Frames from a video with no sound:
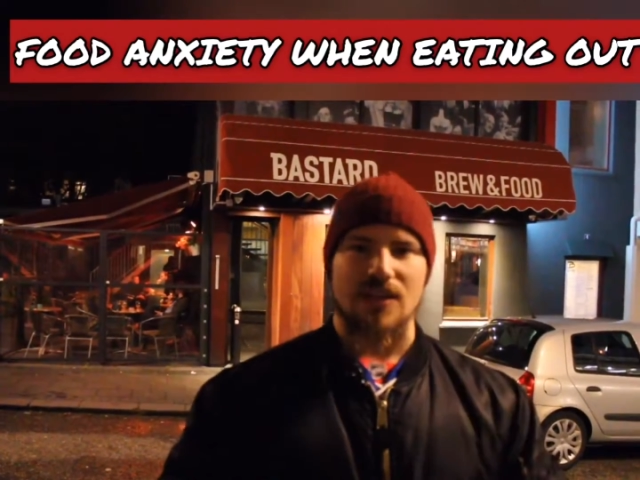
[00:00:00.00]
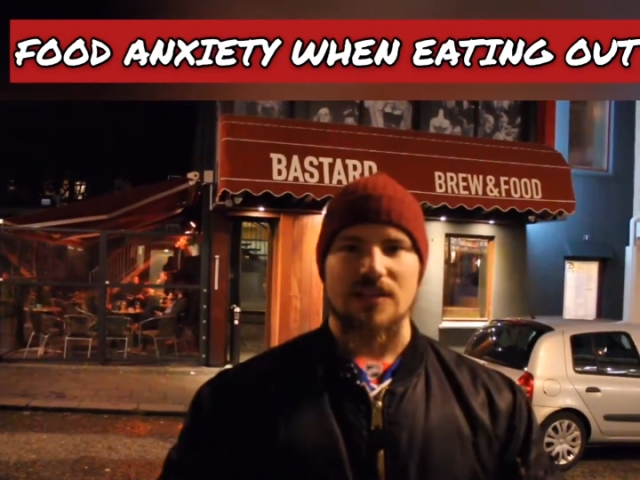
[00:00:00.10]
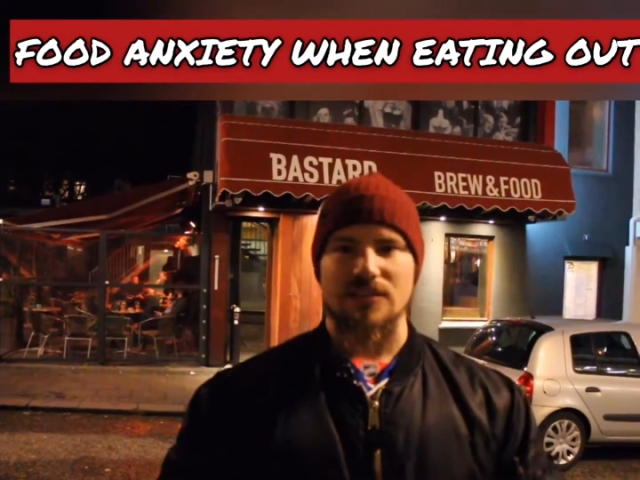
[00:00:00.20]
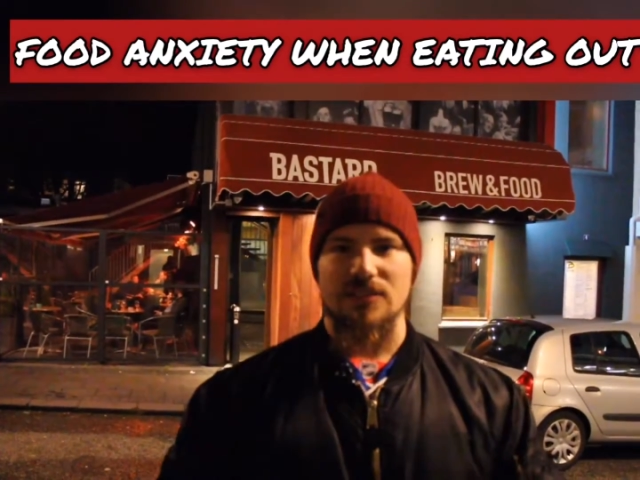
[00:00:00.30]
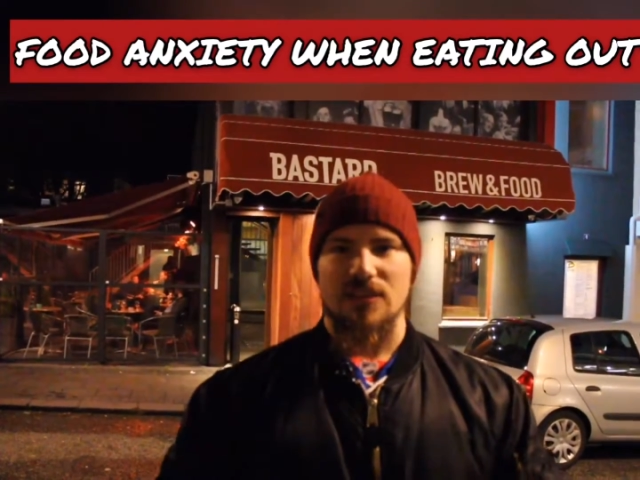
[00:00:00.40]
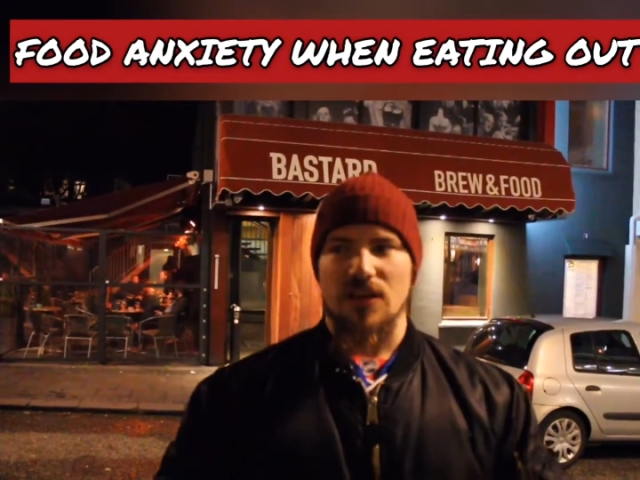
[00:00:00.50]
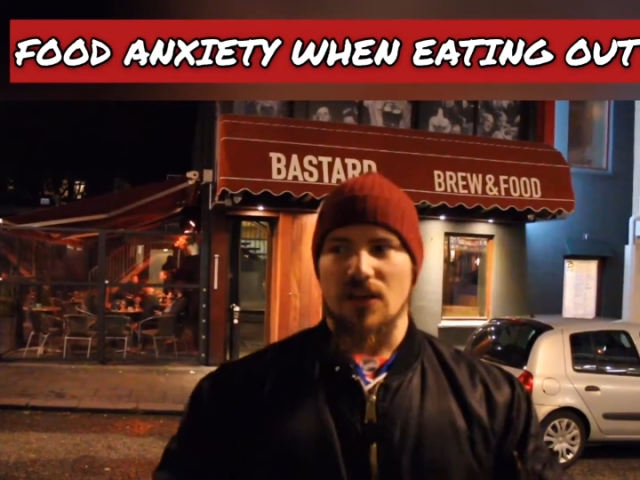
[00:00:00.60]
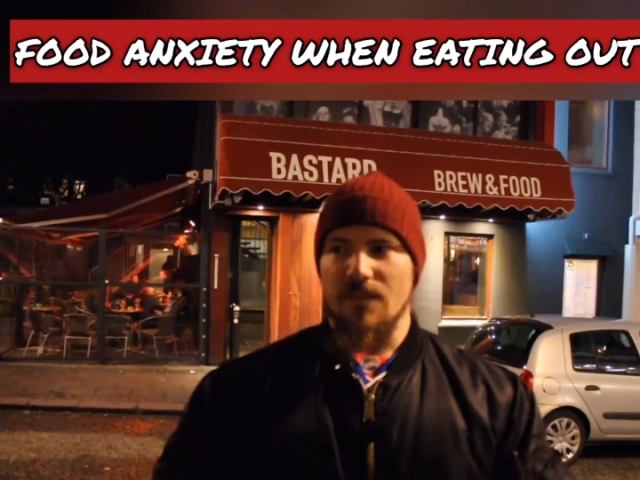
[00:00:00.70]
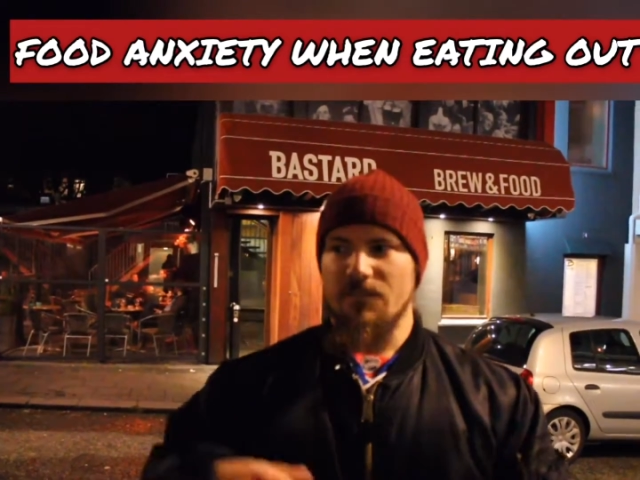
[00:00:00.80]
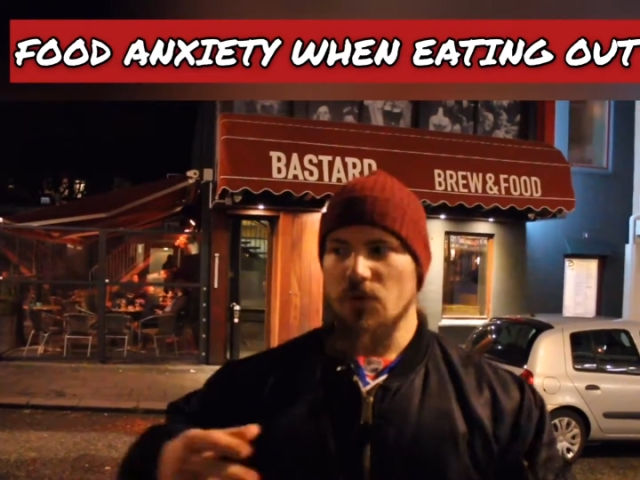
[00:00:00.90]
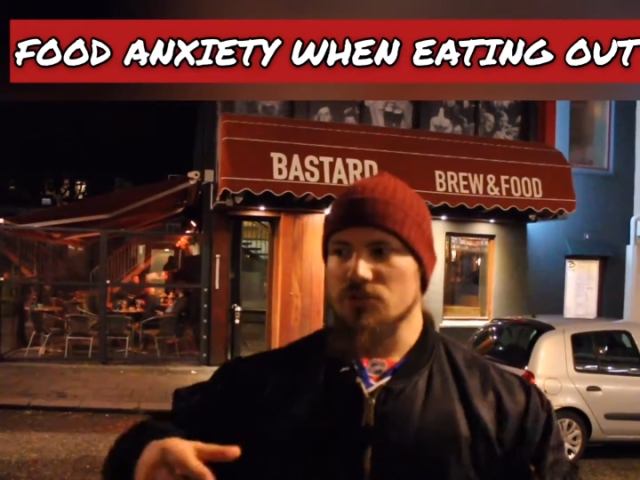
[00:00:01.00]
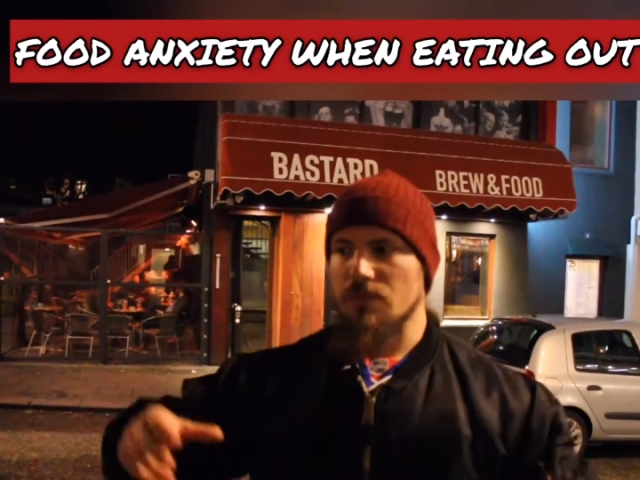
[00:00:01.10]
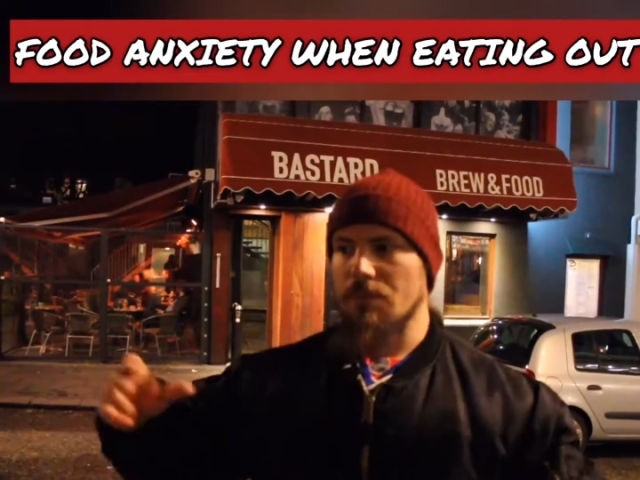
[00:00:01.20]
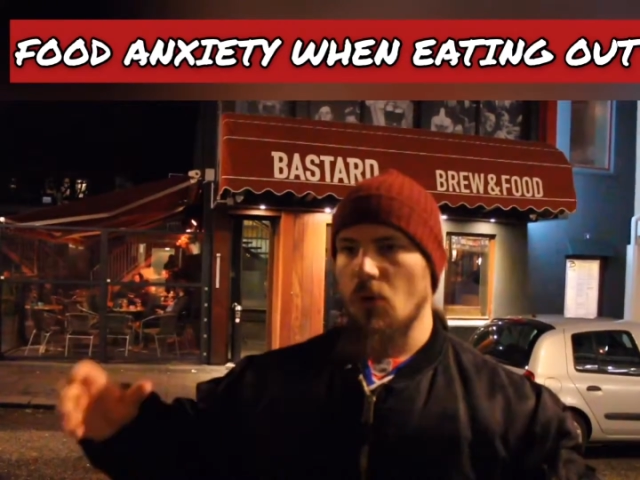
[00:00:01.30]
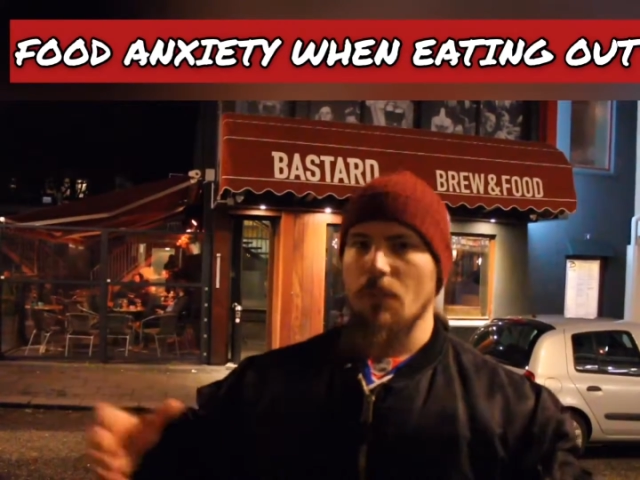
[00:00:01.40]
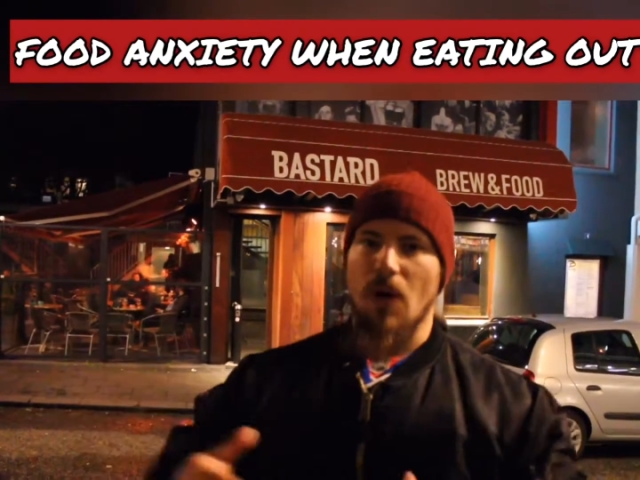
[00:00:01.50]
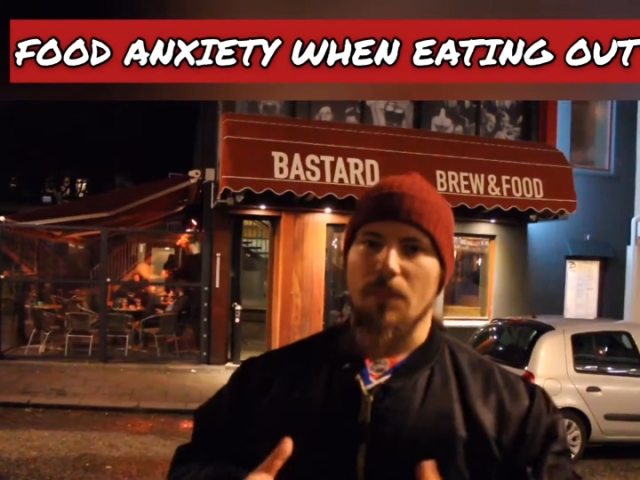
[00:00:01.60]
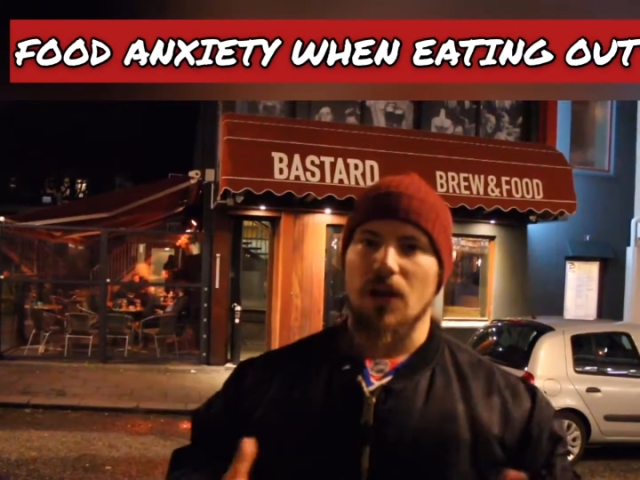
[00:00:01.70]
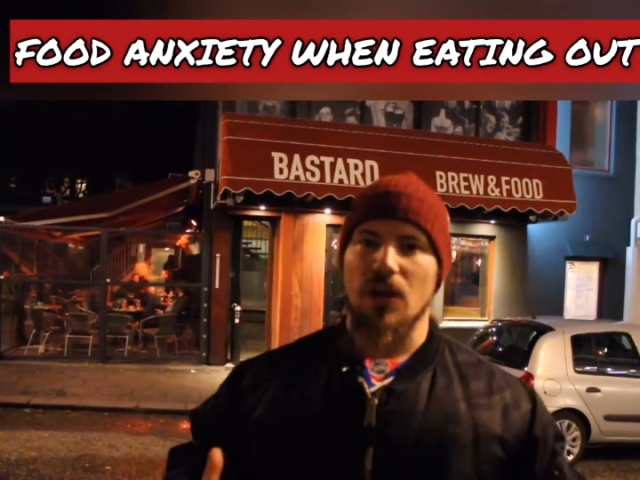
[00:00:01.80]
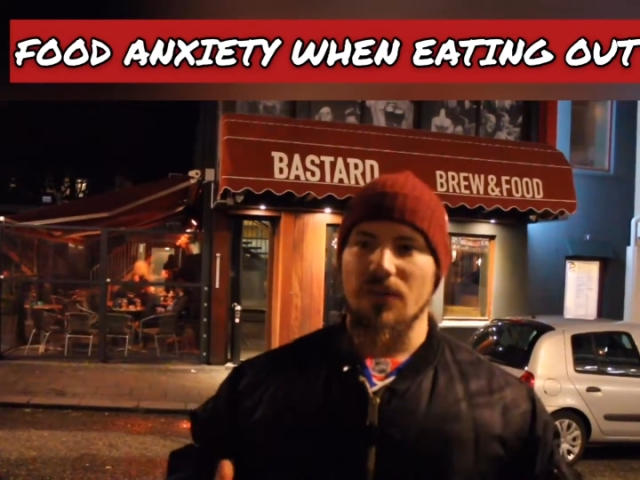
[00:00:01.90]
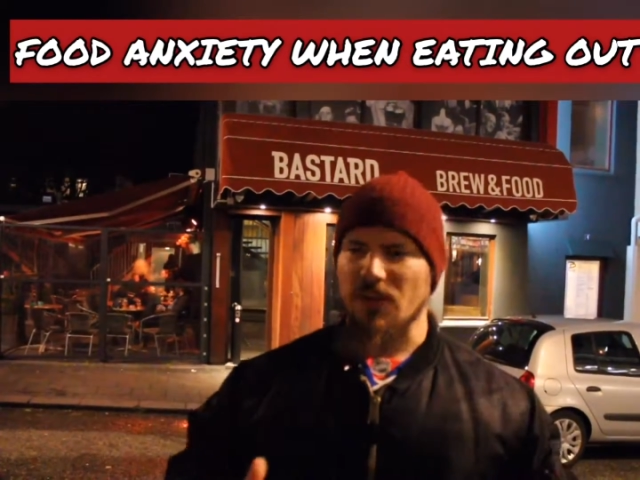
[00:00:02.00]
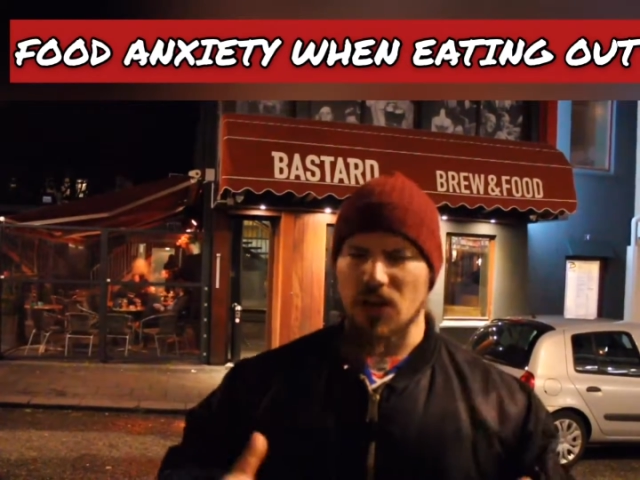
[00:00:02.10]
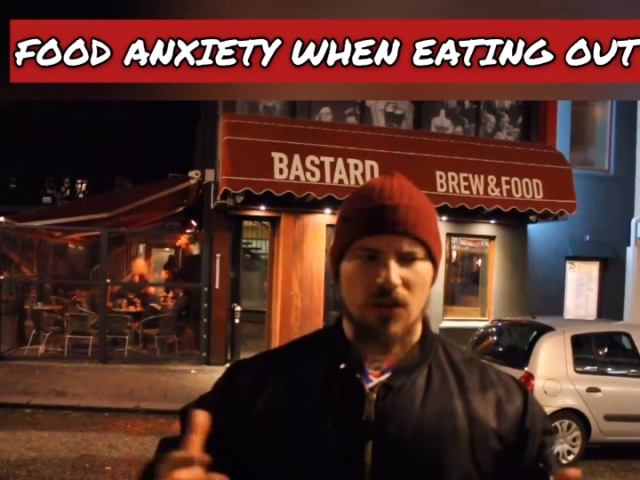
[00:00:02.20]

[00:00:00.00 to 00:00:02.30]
years, Food is an important part of my life.